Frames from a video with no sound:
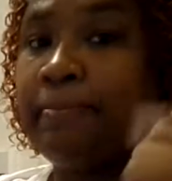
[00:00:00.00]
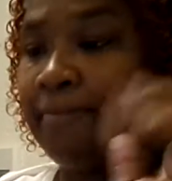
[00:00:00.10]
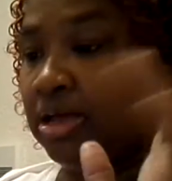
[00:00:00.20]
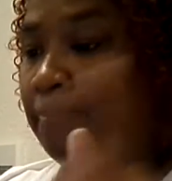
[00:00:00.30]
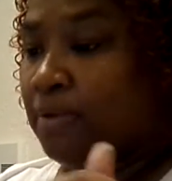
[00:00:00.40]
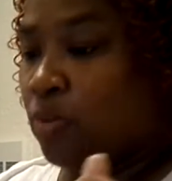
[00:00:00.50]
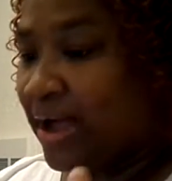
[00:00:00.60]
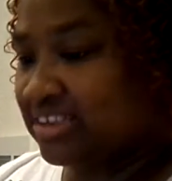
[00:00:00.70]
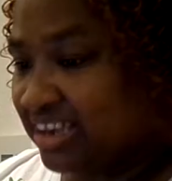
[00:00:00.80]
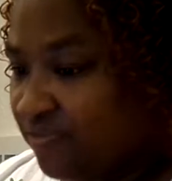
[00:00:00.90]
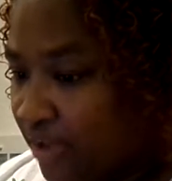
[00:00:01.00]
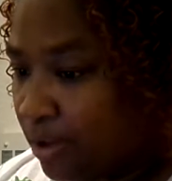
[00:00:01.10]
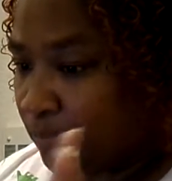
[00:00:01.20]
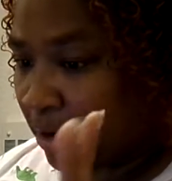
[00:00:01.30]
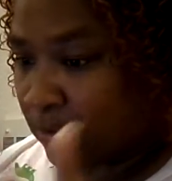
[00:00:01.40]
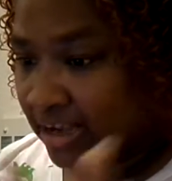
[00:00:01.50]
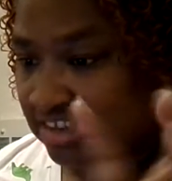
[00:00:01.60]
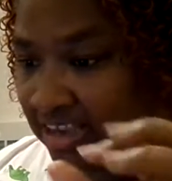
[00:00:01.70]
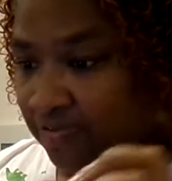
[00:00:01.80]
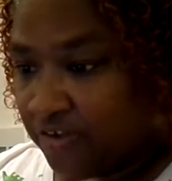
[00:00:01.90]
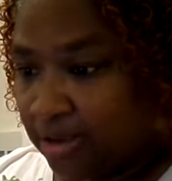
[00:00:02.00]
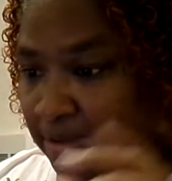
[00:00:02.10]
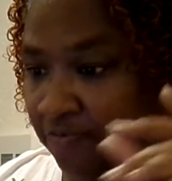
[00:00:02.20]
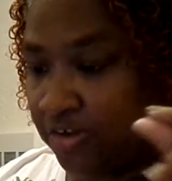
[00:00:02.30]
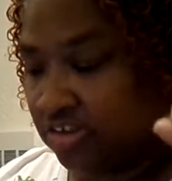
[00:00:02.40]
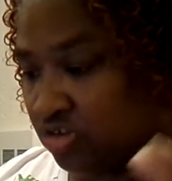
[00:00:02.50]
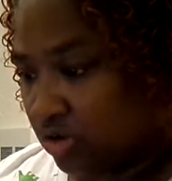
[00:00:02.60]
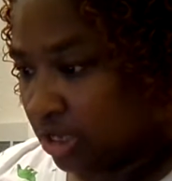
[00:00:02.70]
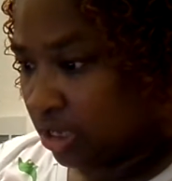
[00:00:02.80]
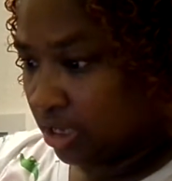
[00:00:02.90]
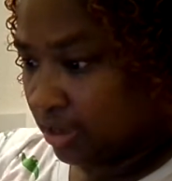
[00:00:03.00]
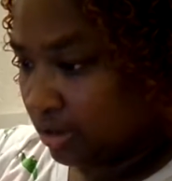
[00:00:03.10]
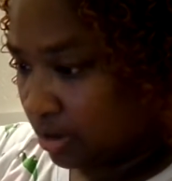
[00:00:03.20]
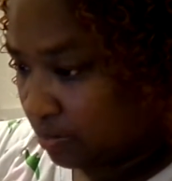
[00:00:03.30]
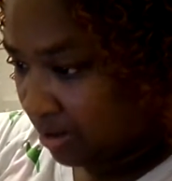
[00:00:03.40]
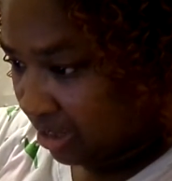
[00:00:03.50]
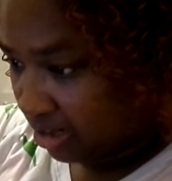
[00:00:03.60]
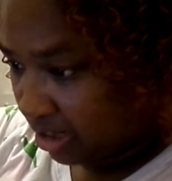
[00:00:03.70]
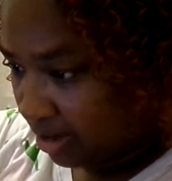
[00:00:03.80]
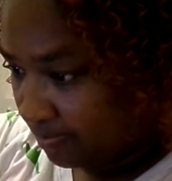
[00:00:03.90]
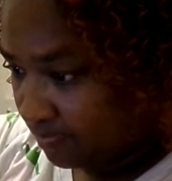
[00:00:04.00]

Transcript: but my YT fam, my YT fam, my fester, get ready